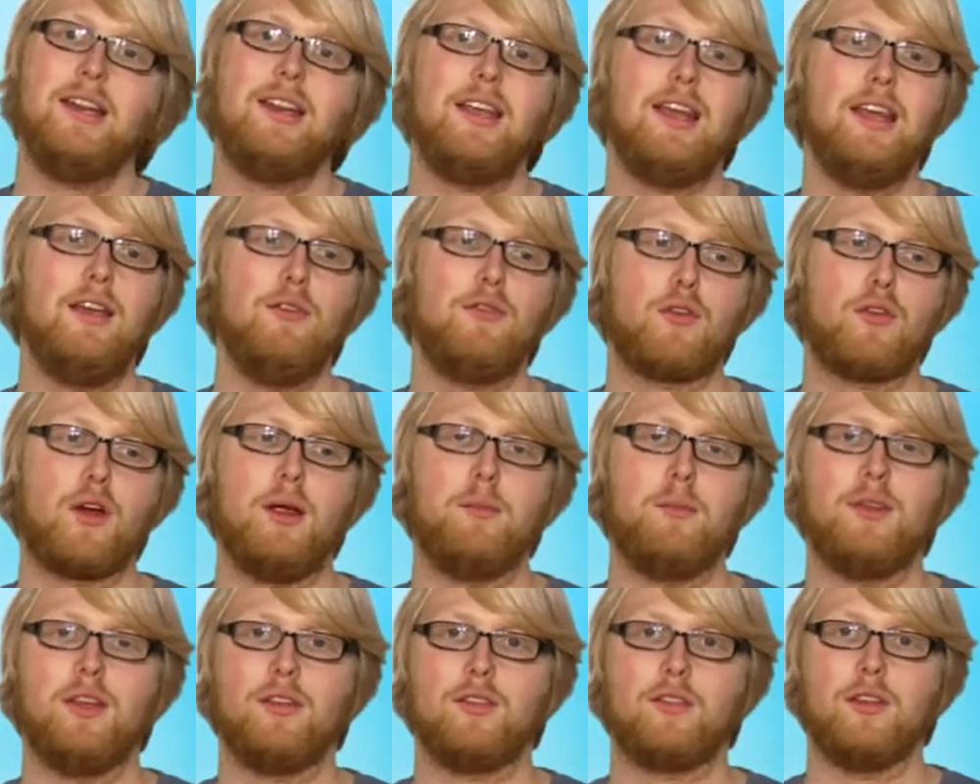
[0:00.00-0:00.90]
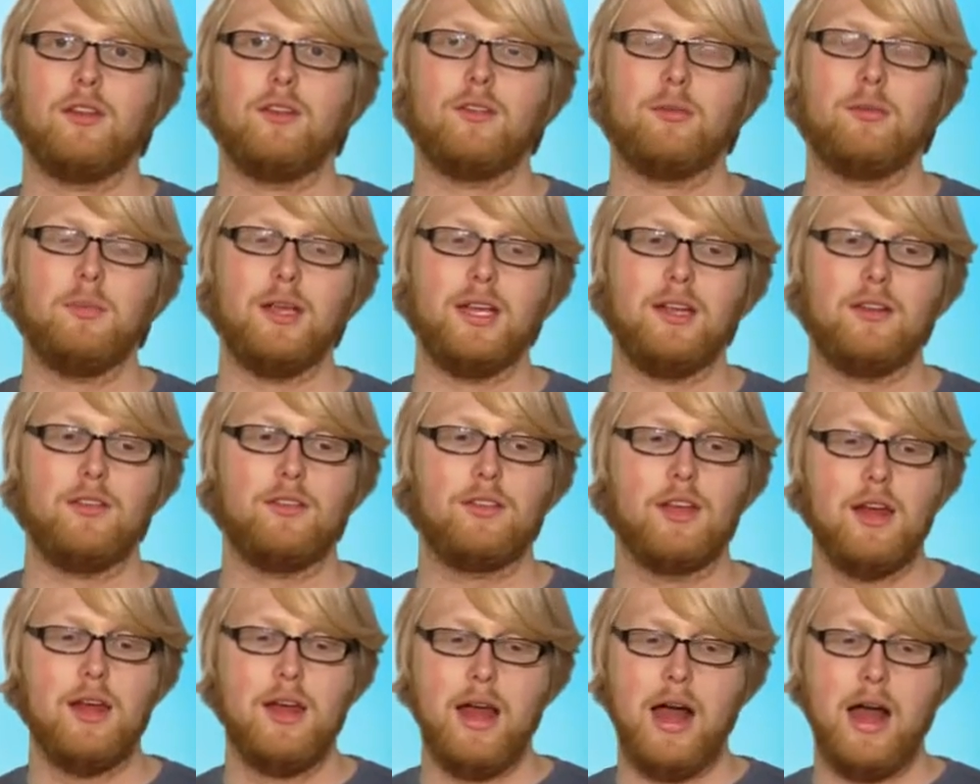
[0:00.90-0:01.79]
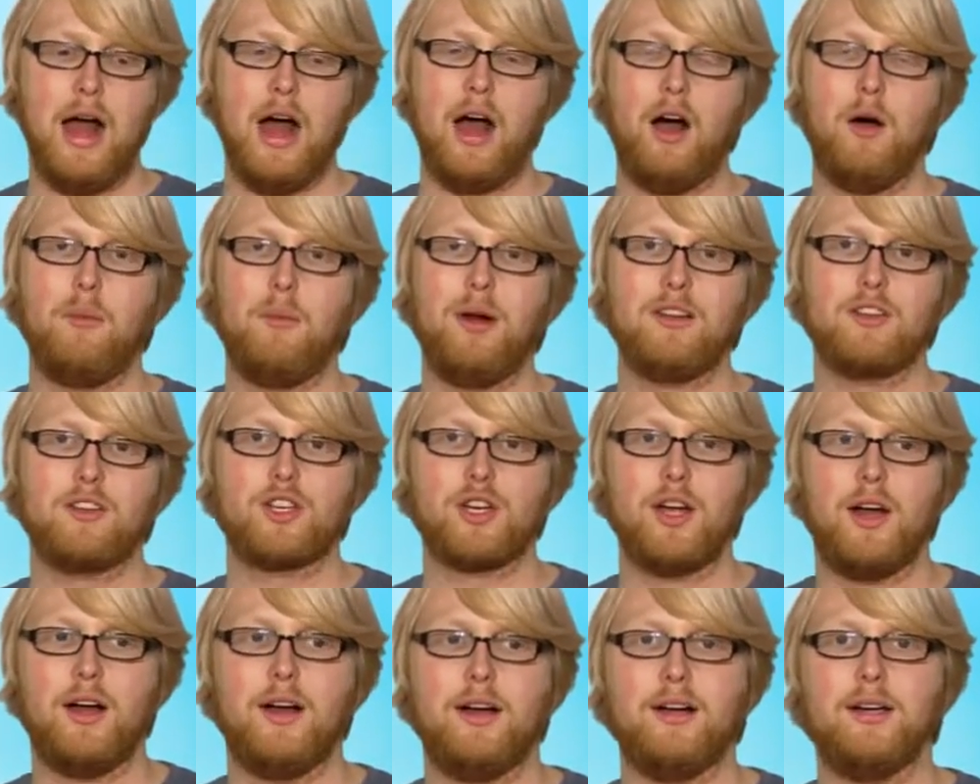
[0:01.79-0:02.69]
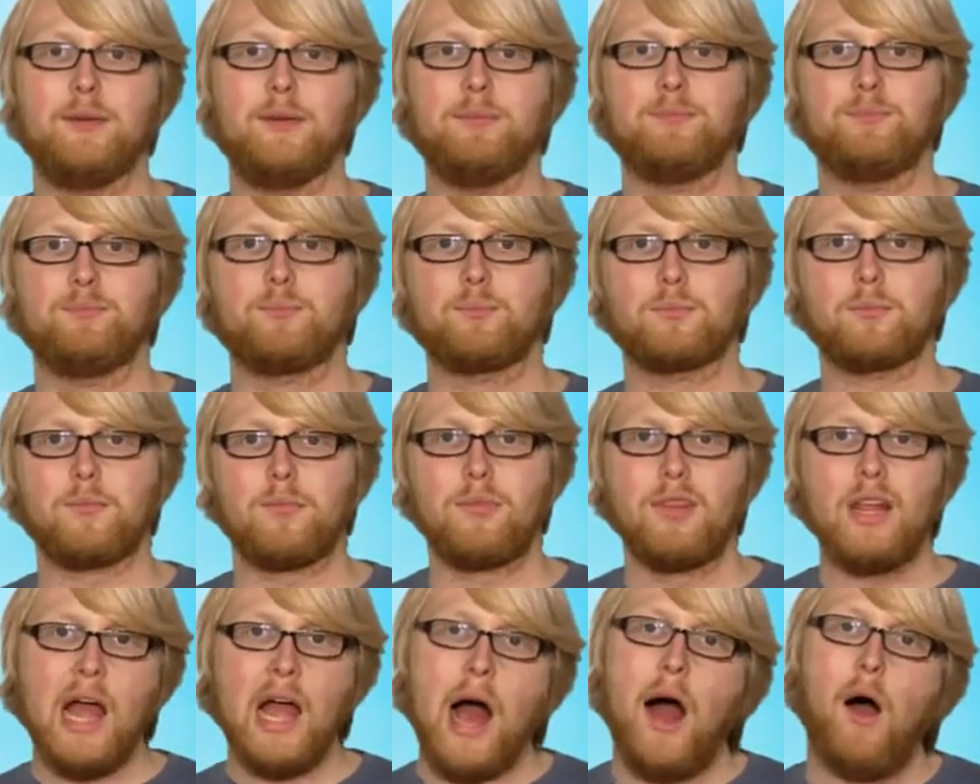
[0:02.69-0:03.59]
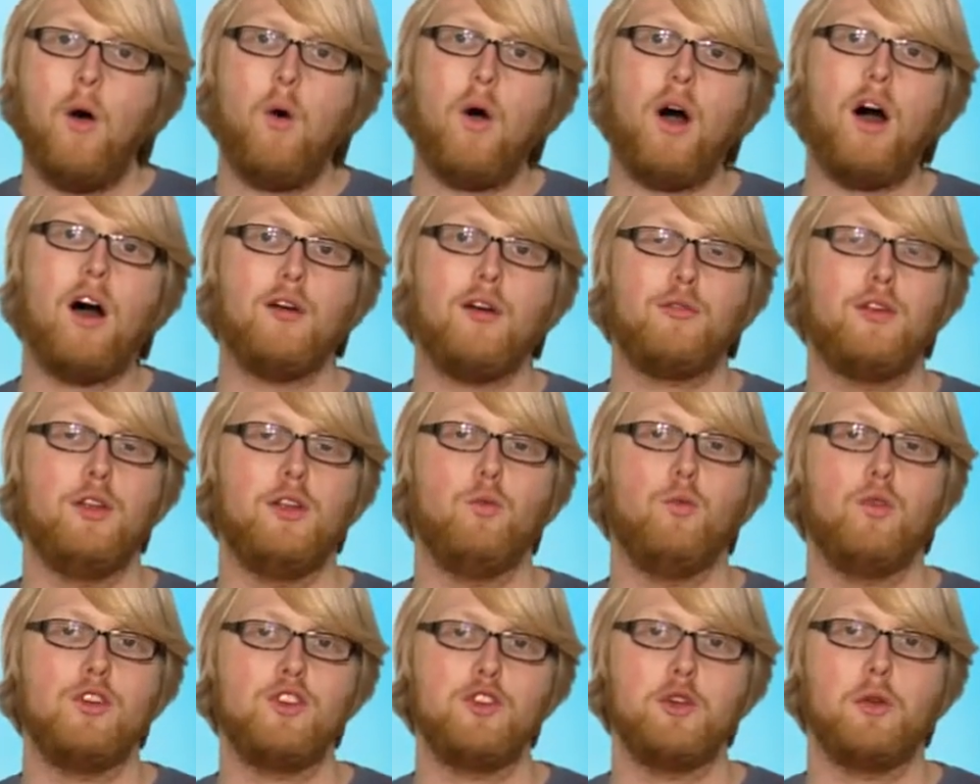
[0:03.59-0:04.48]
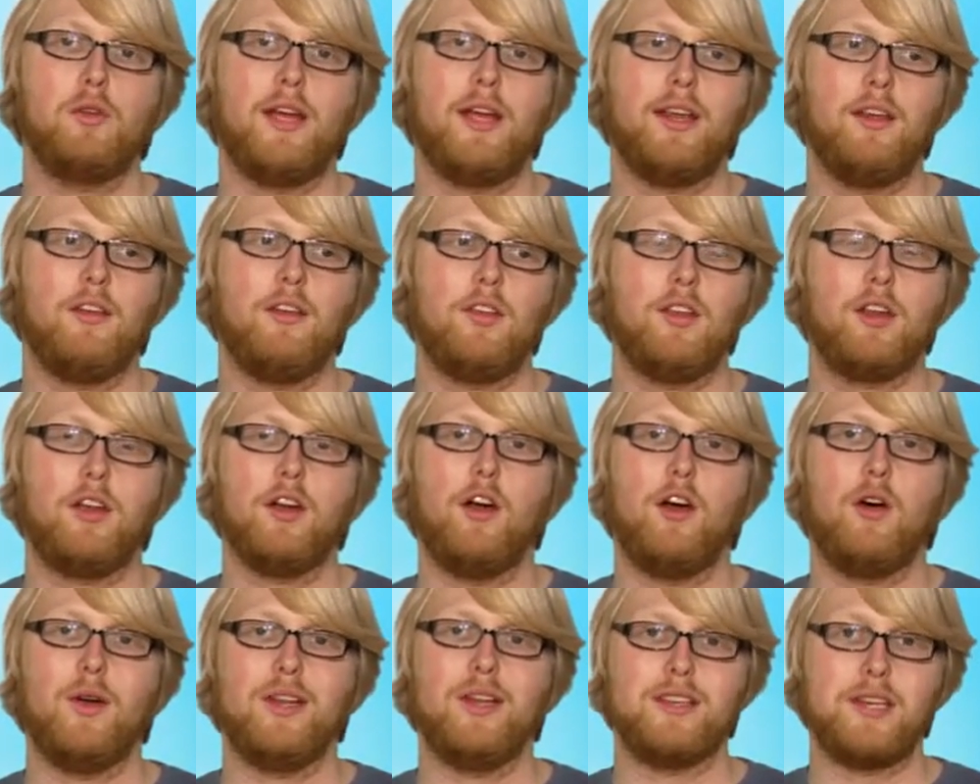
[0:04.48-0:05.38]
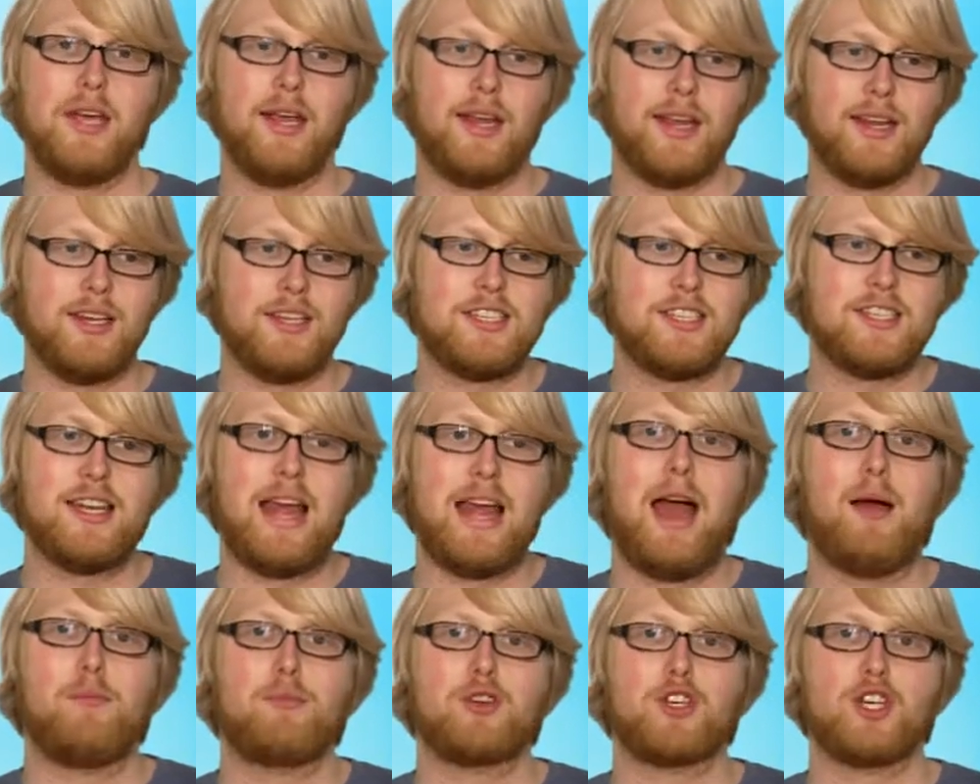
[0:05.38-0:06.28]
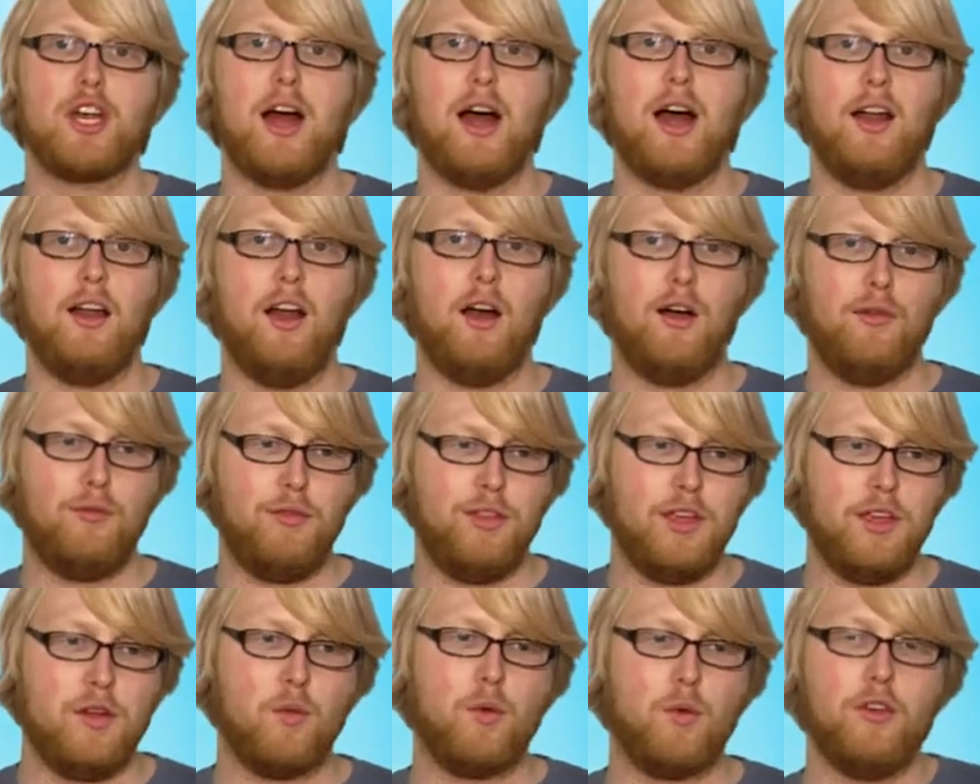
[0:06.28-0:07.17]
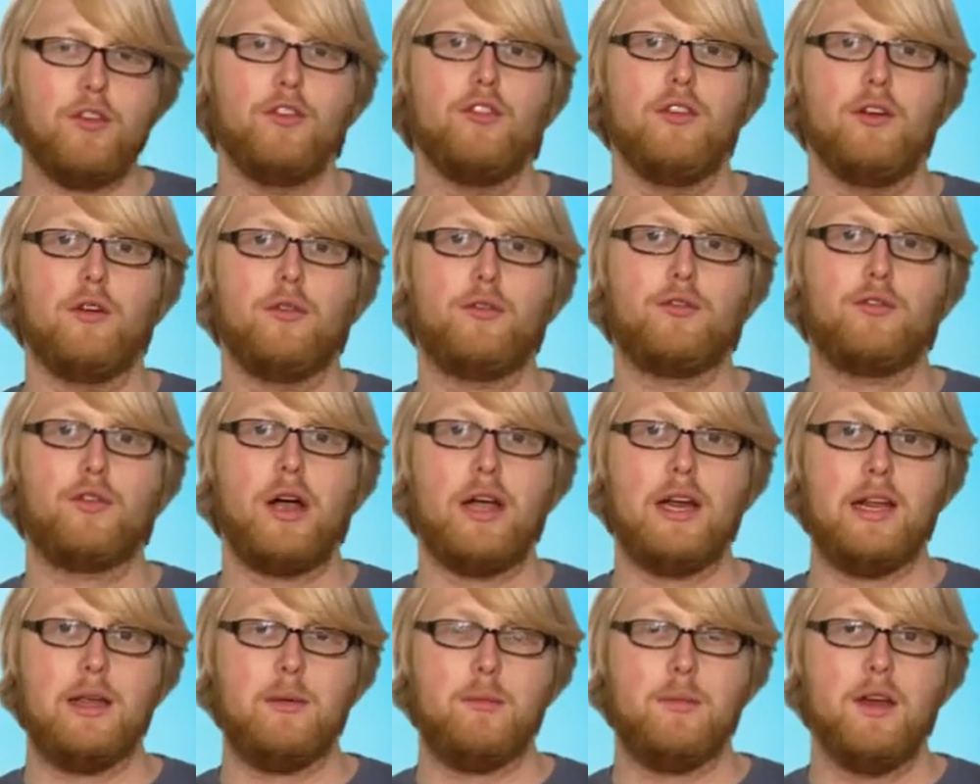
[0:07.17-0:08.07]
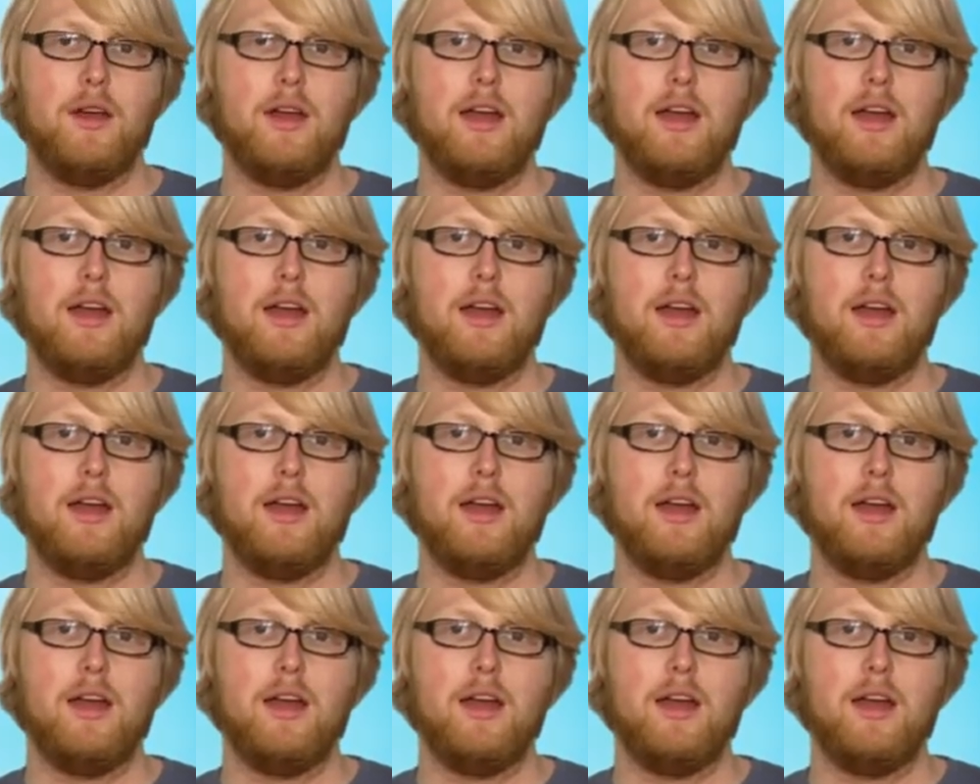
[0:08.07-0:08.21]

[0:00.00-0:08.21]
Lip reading: keyframe distance means how often would you like it to go and take a snapshot of the original frame,